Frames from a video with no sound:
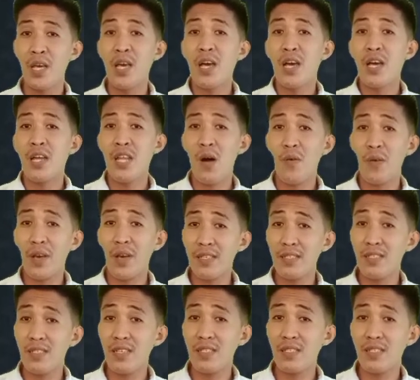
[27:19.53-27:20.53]
Now,
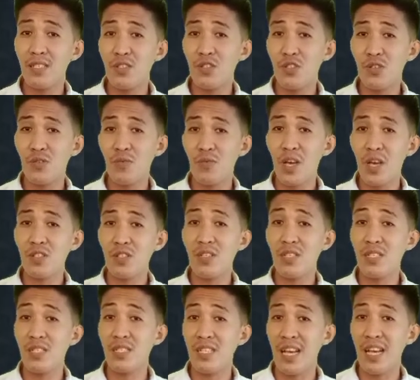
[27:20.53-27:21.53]
is the
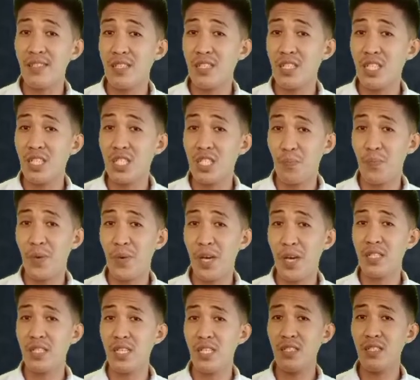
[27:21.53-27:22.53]
situation density
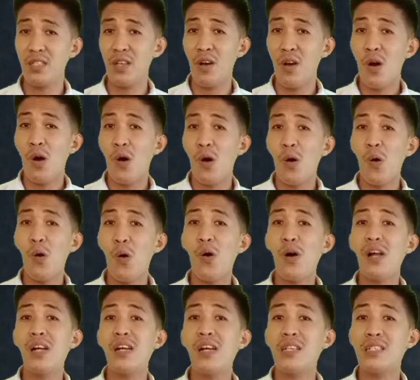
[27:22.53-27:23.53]
dependent
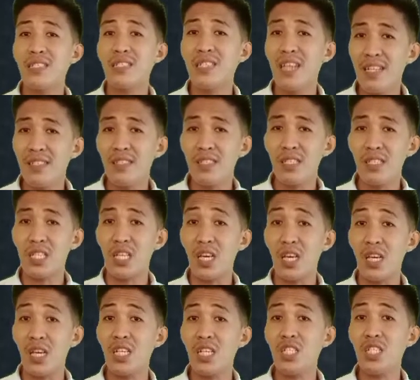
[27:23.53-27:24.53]
or
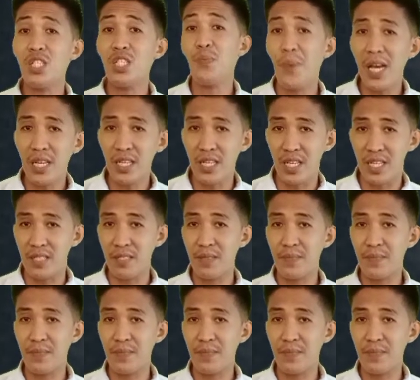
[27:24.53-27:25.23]
density independent?